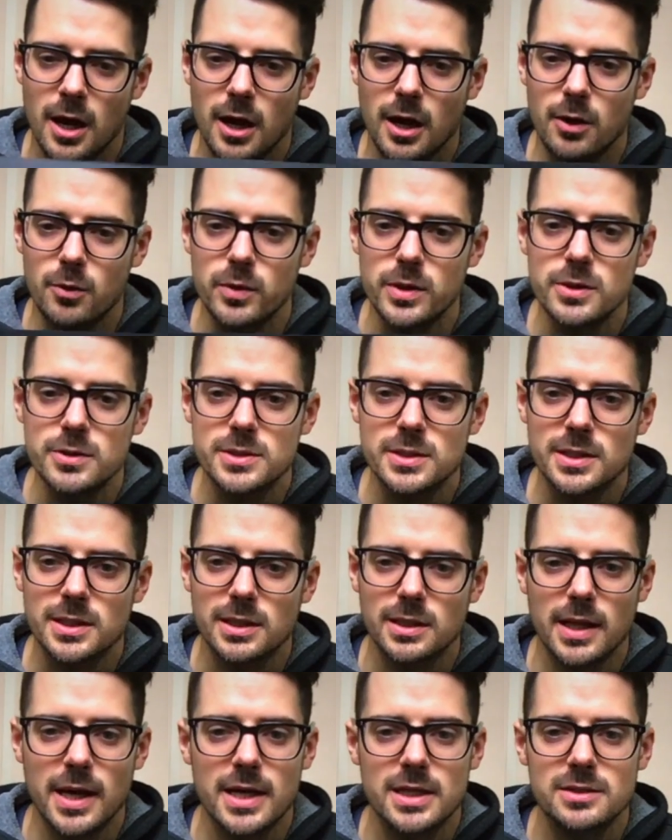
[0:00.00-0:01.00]
We use it in
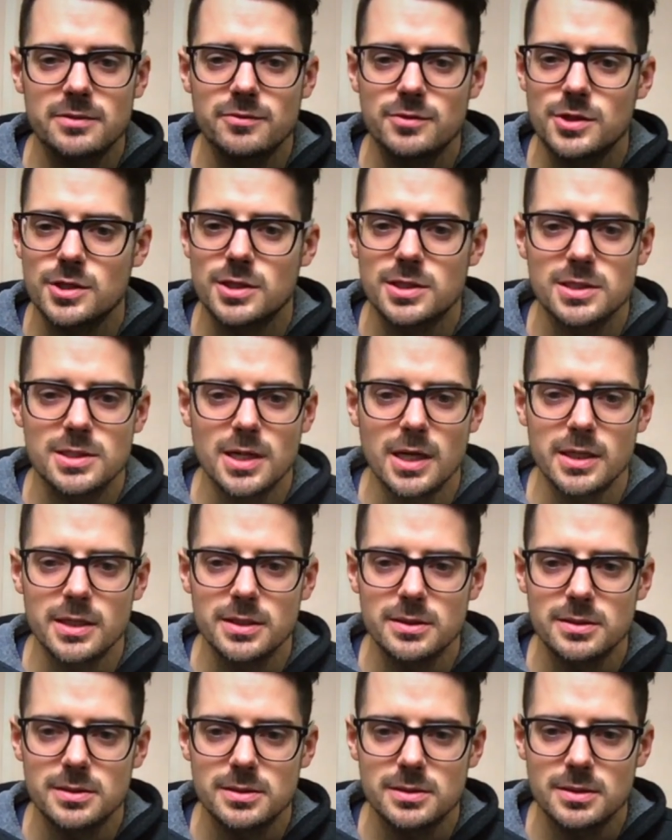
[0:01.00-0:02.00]
class for just
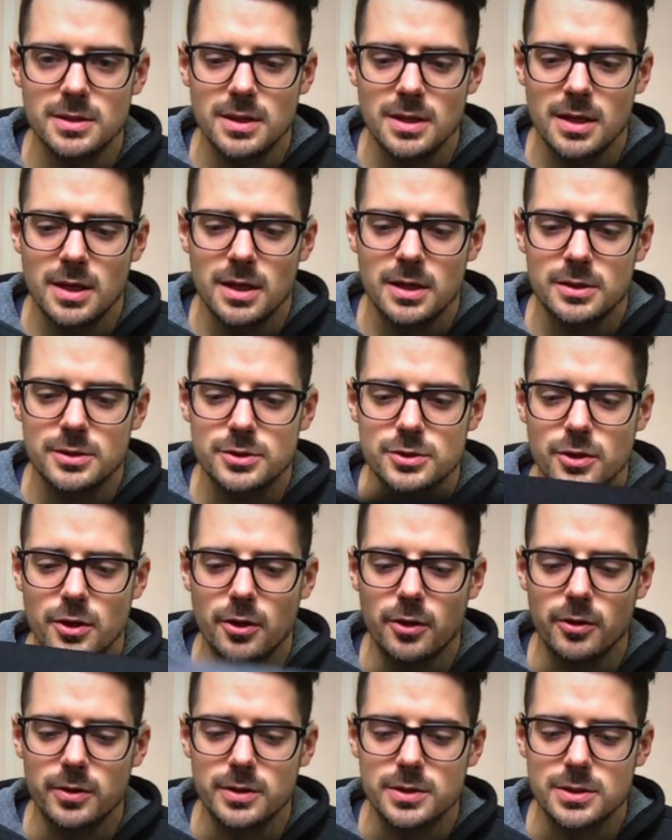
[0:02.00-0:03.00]
studies,
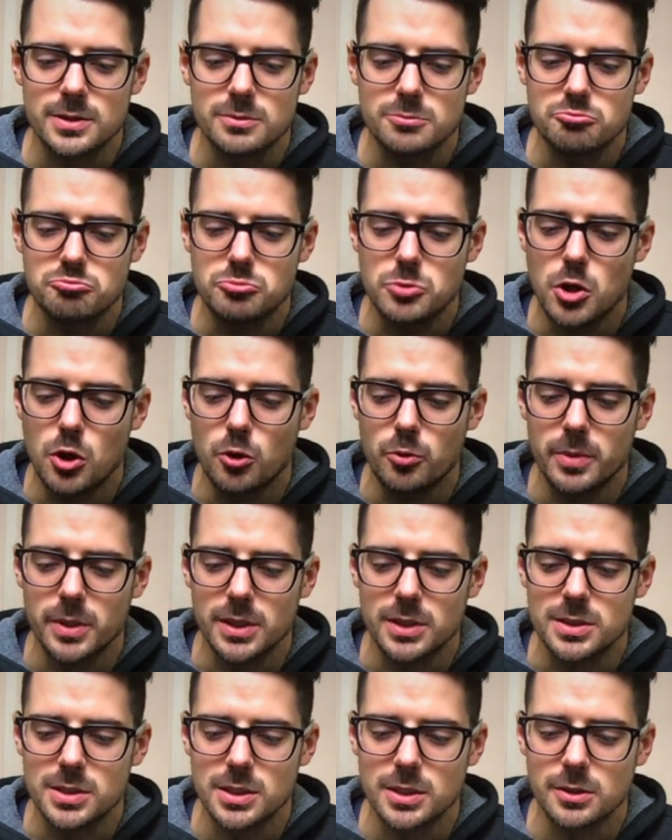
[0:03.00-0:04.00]
so it's no
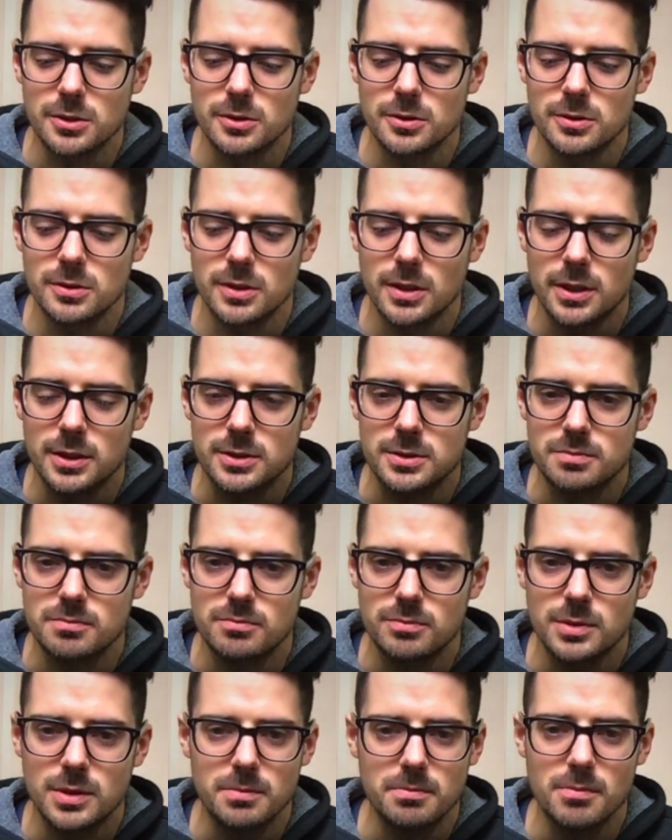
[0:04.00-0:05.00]
big deal. It's
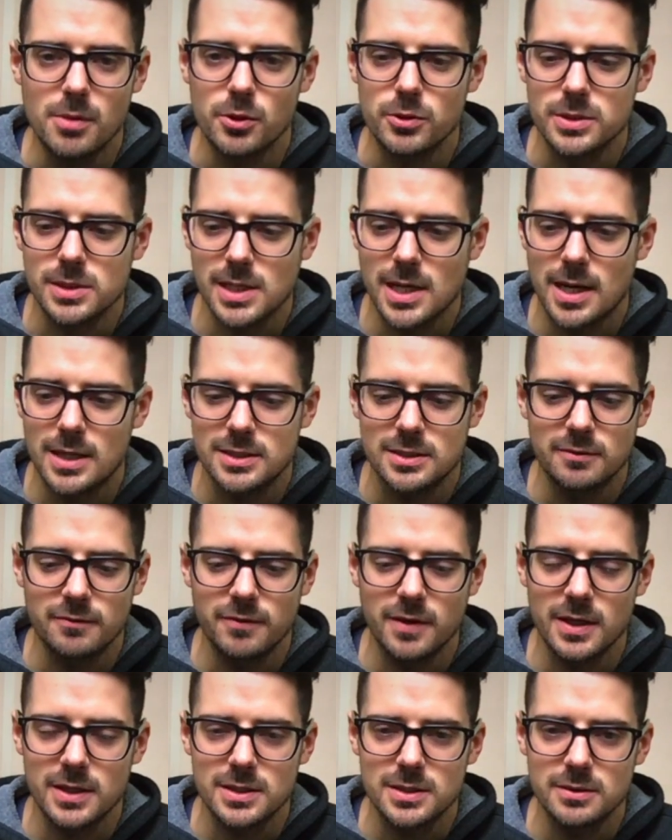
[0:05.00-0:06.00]
the most cost
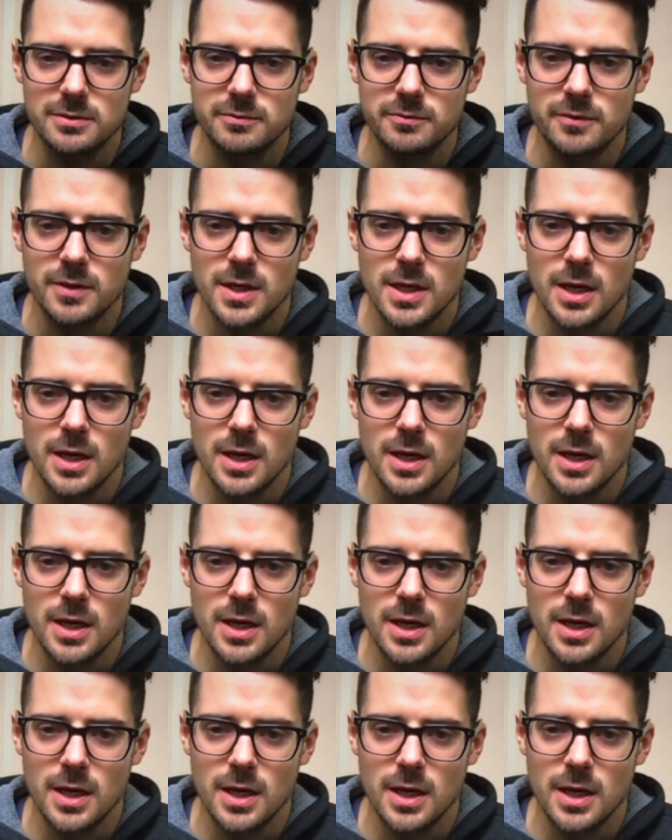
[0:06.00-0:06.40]
effective.